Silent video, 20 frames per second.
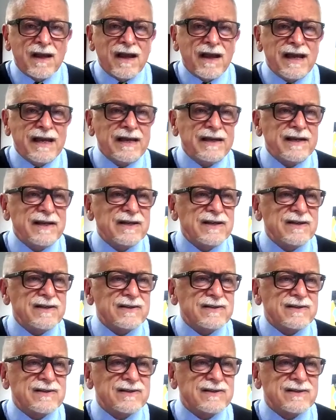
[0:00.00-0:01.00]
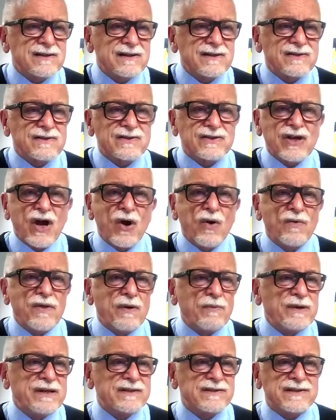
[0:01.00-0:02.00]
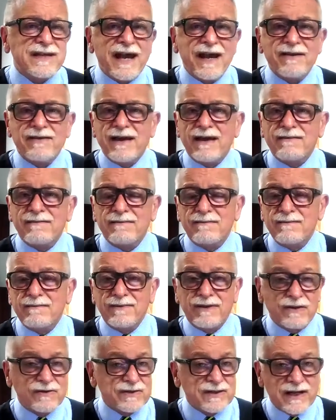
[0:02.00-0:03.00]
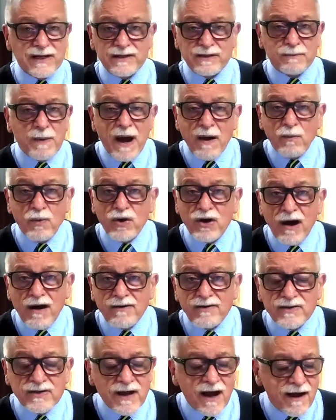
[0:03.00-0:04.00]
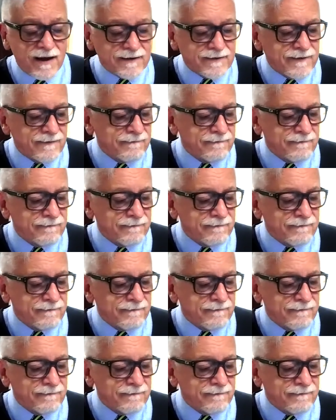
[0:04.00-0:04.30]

It is so that we say that there's not a spot where God is not.